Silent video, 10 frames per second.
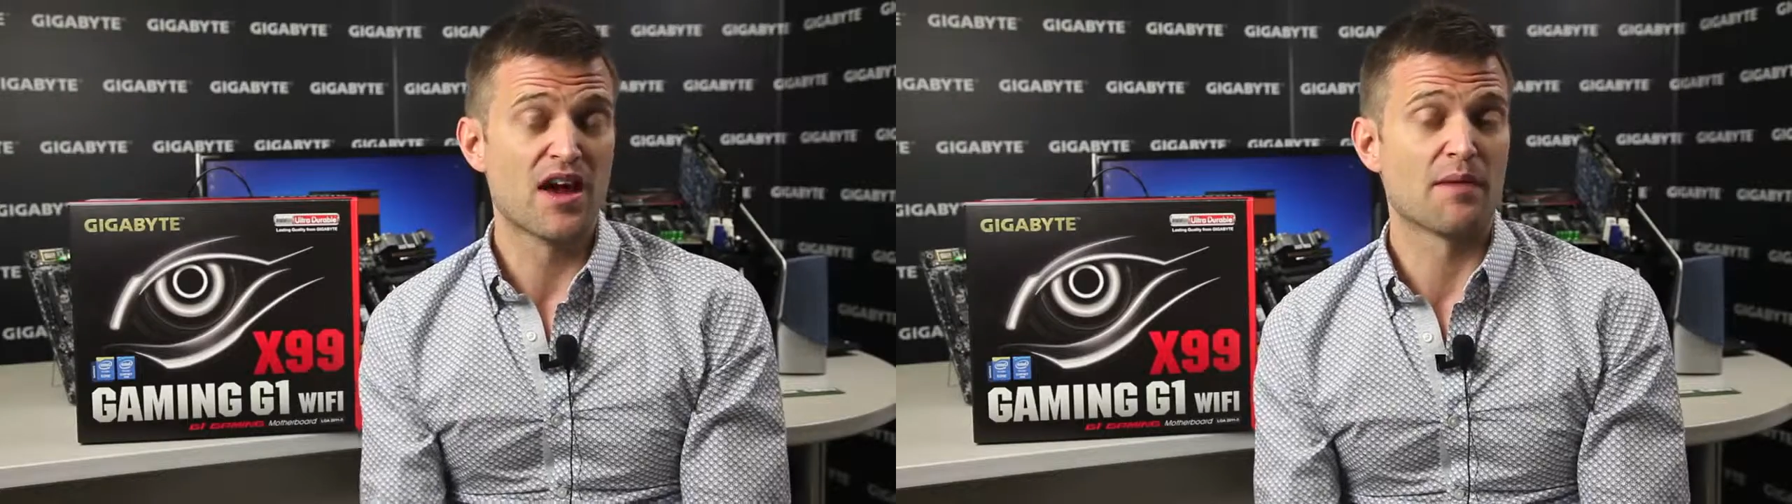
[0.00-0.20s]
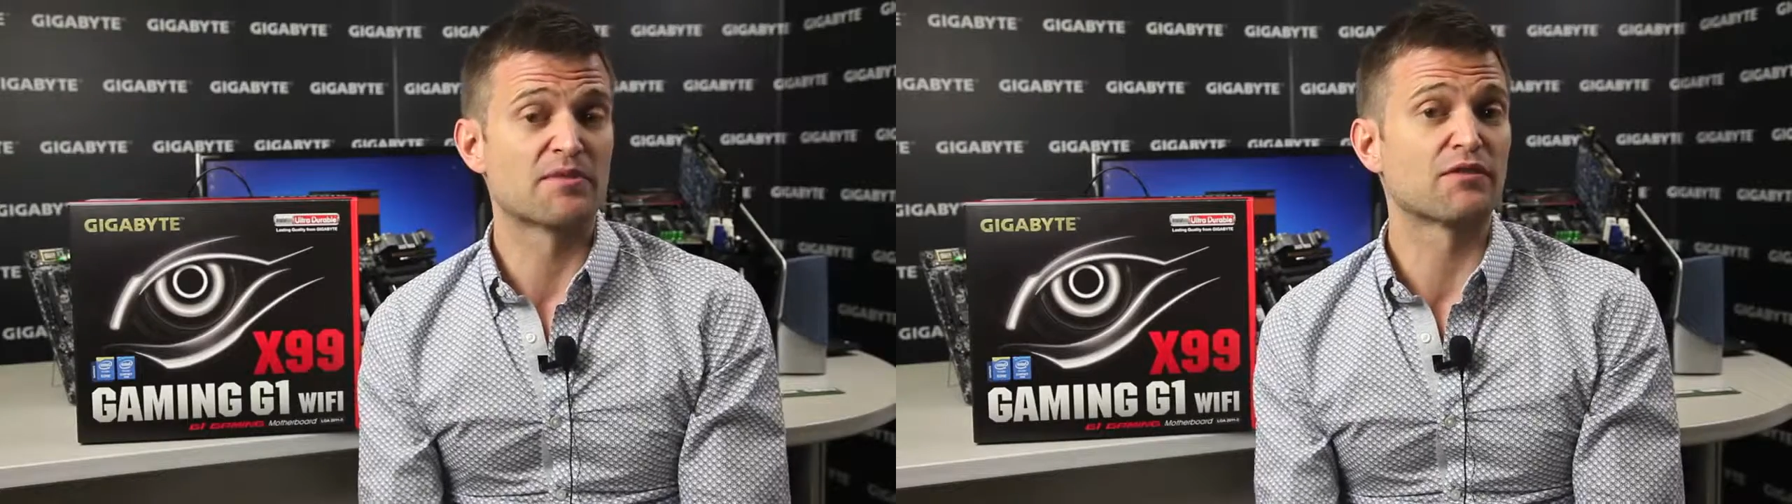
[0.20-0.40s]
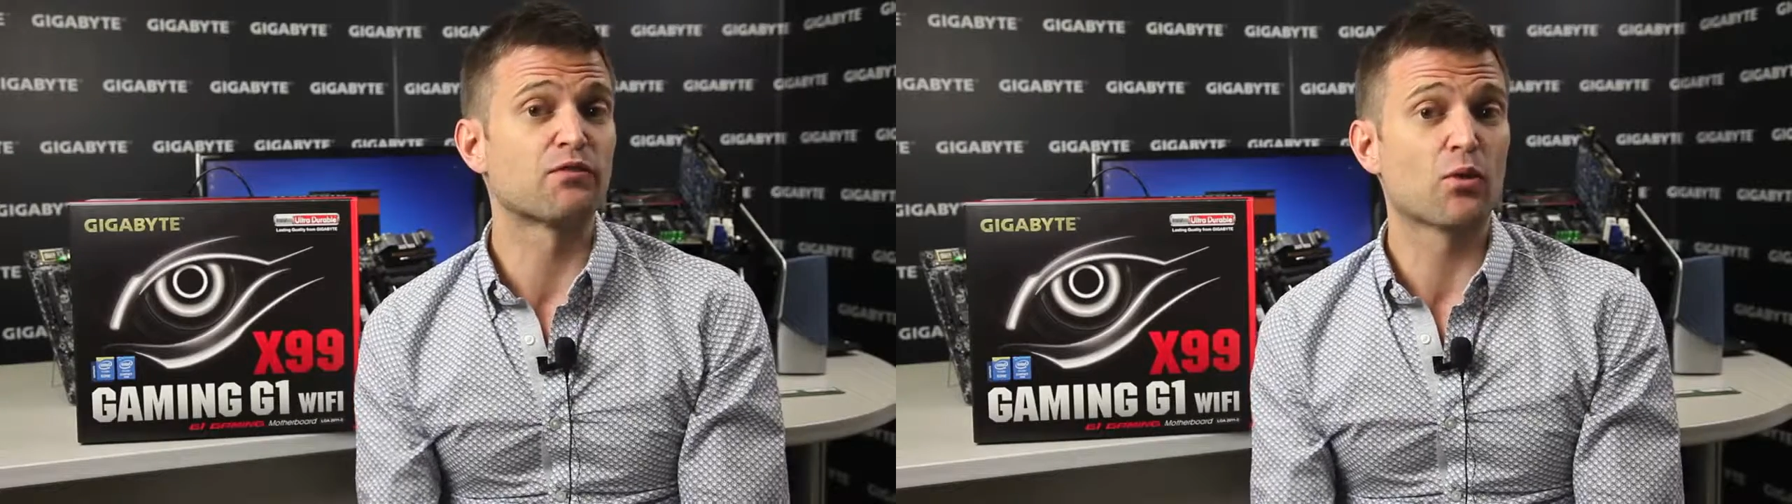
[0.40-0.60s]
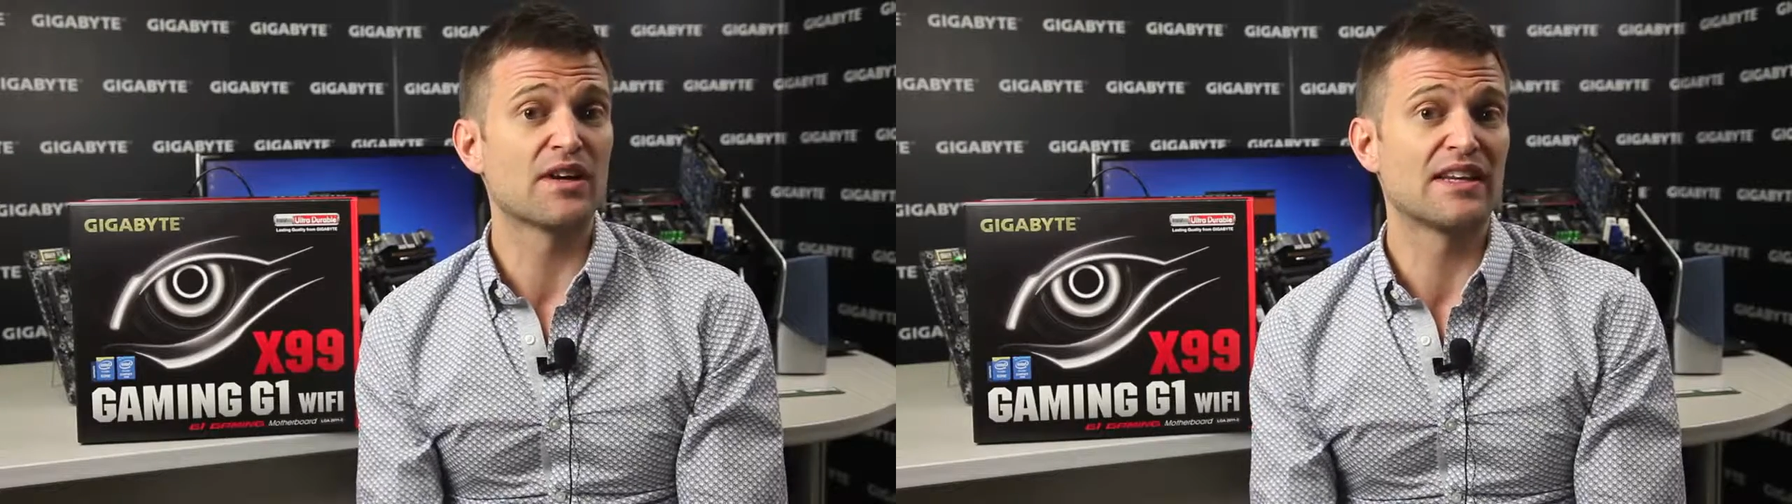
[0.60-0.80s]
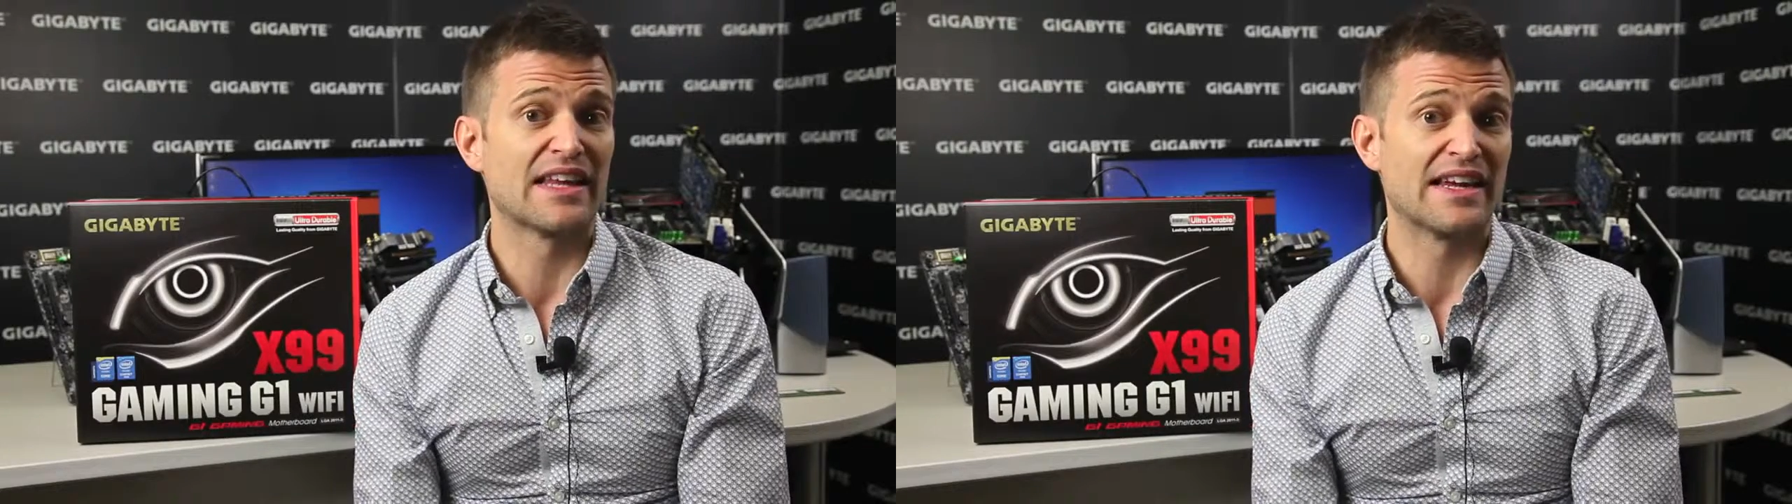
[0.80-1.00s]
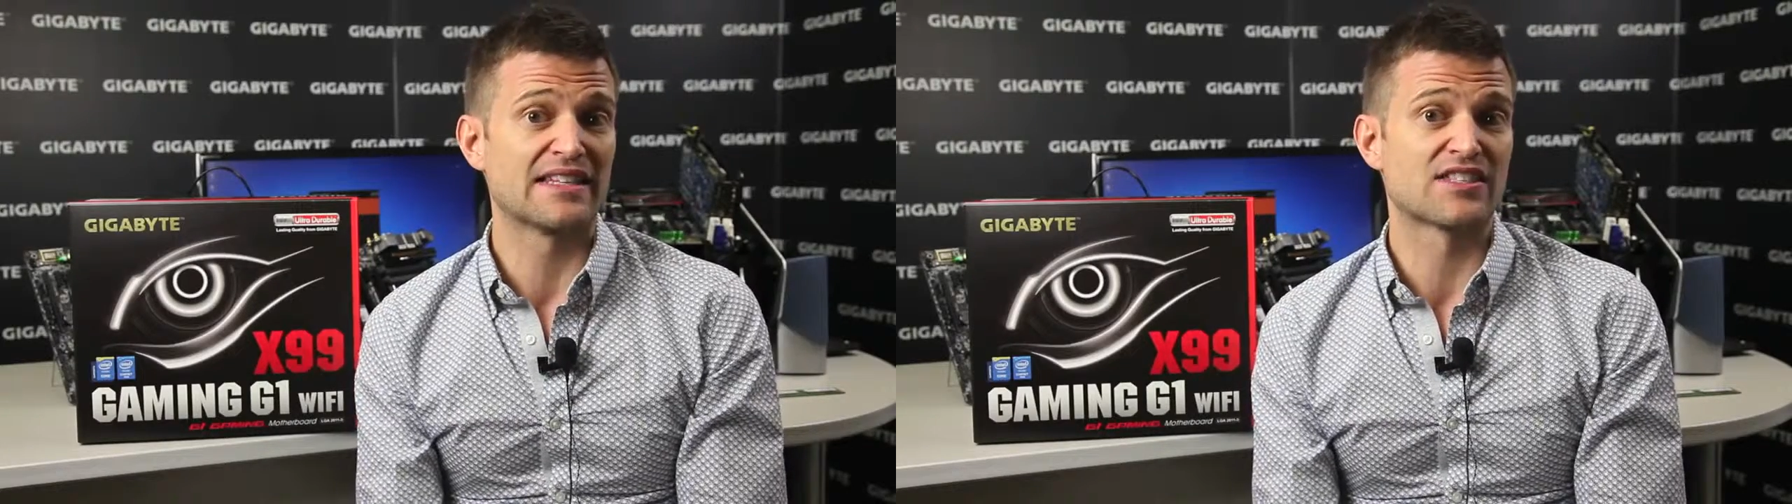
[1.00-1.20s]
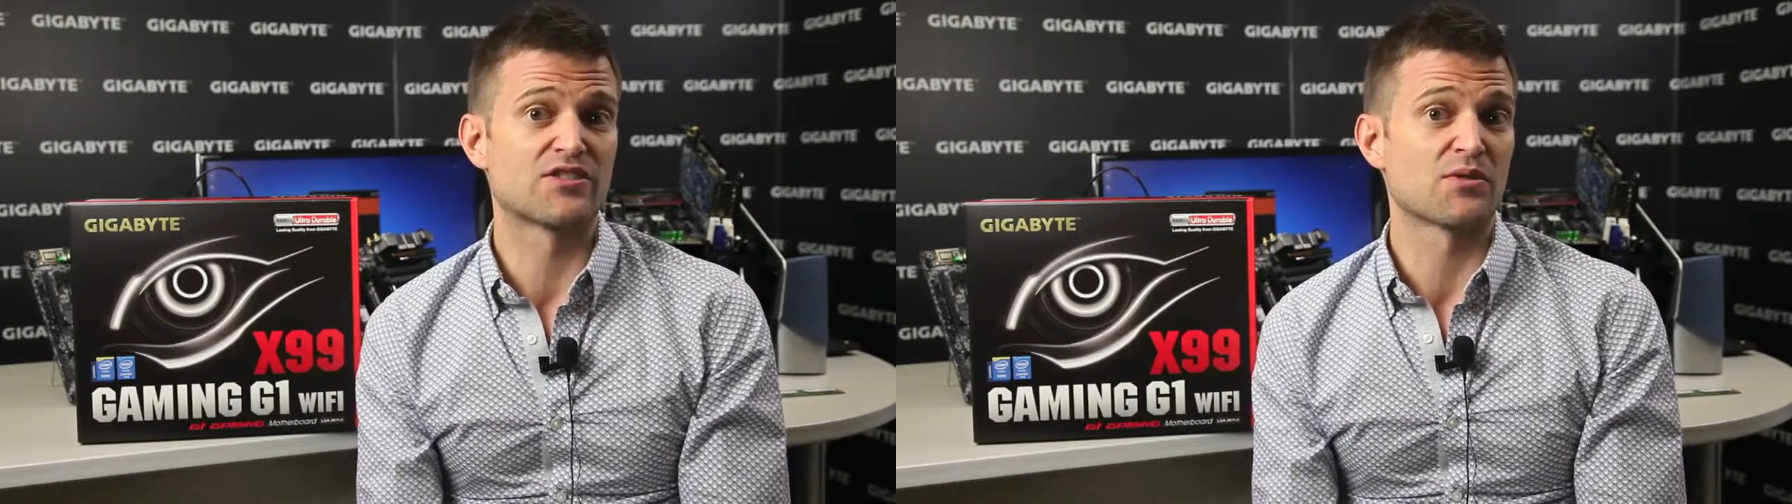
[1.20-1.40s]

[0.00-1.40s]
up to 40 lanes